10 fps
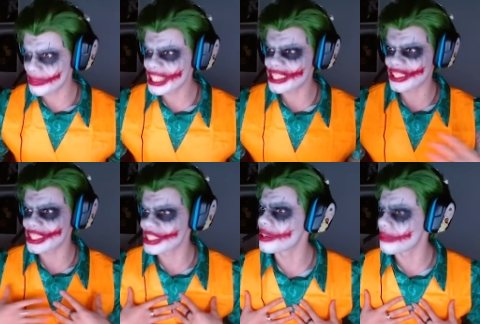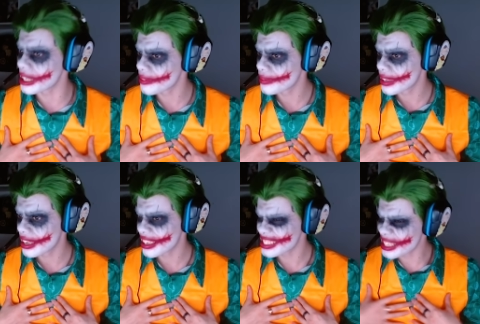Please listen to me.
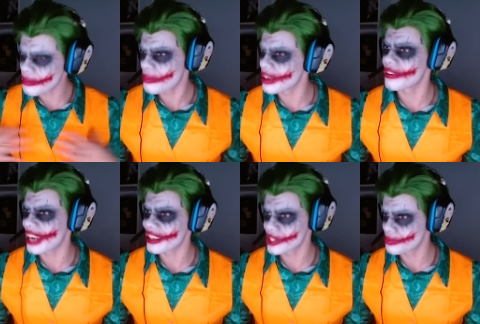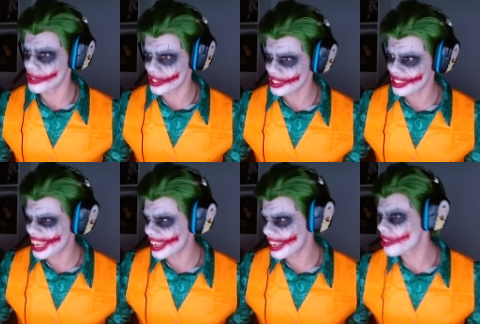Because I'm a bit of an expert
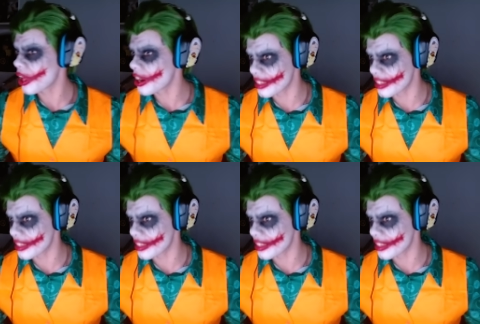in a lot of